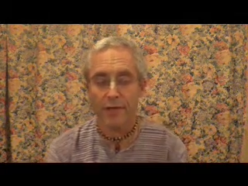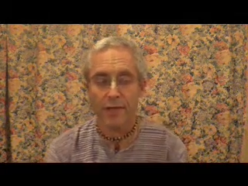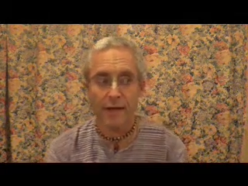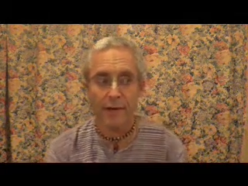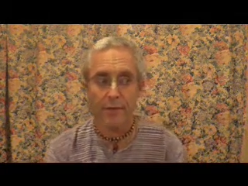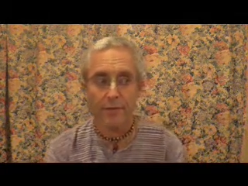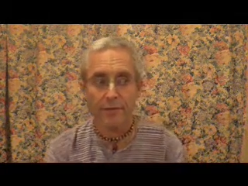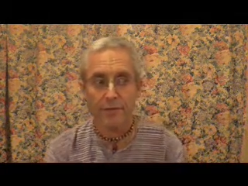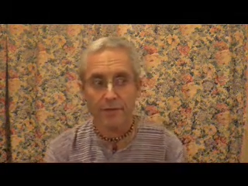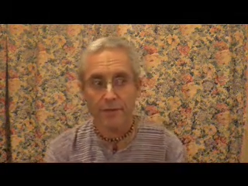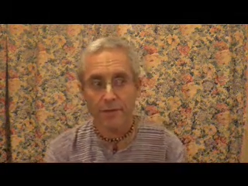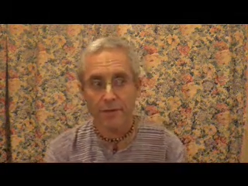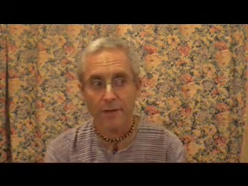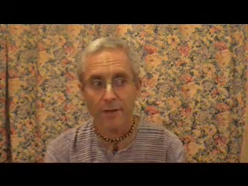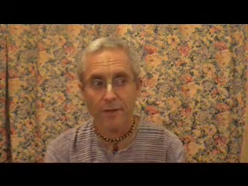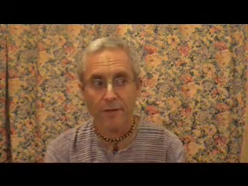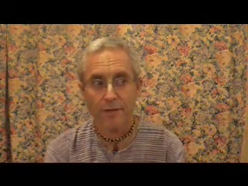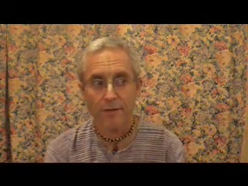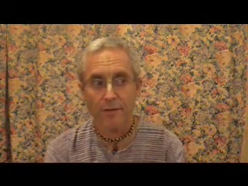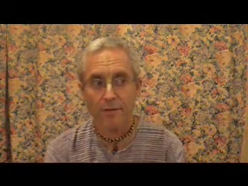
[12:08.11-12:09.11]
That was
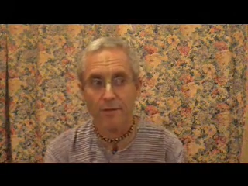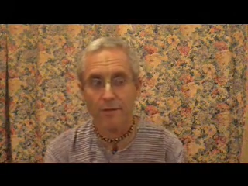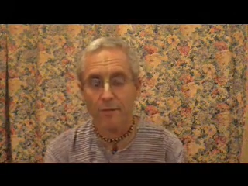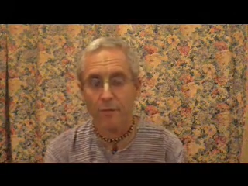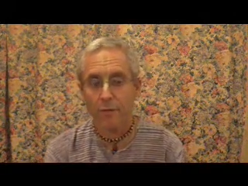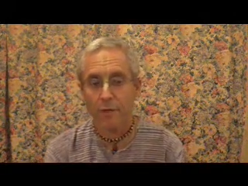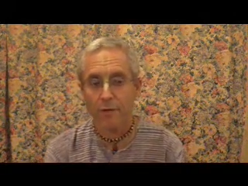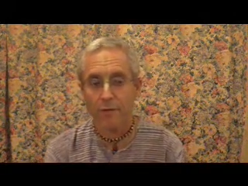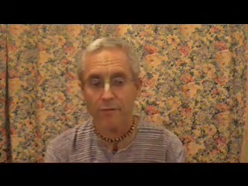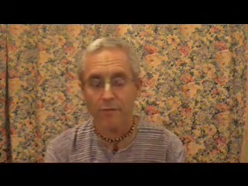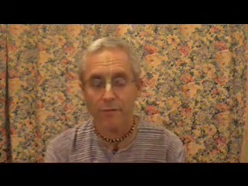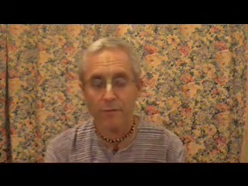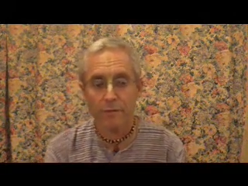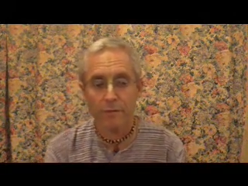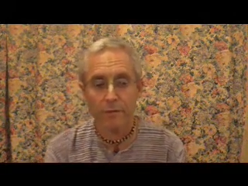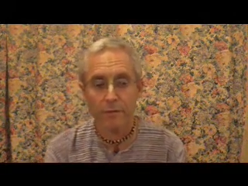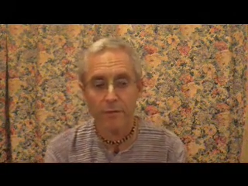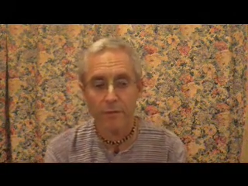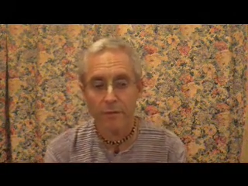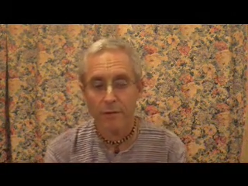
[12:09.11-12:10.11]
another
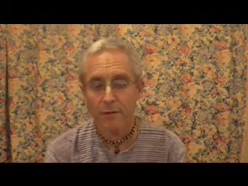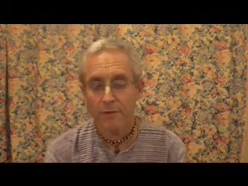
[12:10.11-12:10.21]
wonderful,